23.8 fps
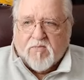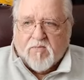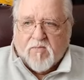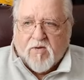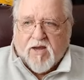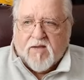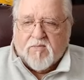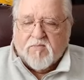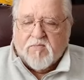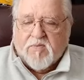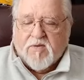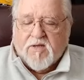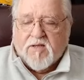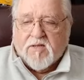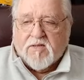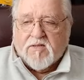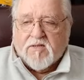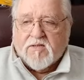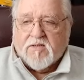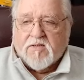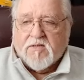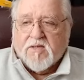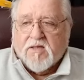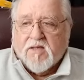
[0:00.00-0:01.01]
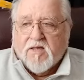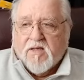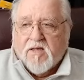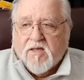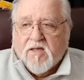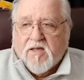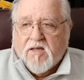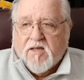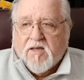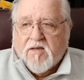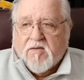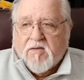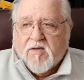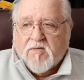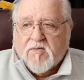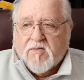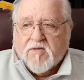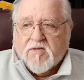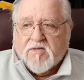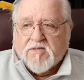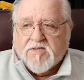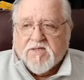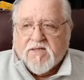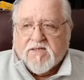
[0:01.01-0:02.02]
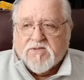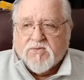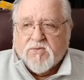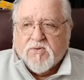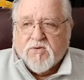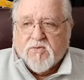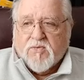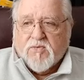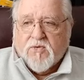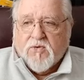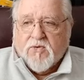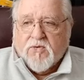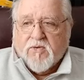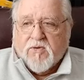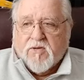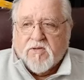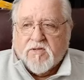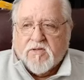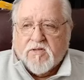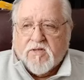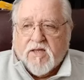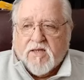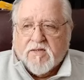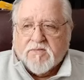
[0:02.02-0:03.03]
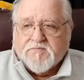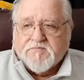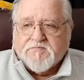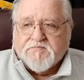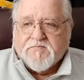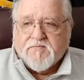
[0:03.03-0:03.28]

Brad Pitt look, because that's what a warrior looked like.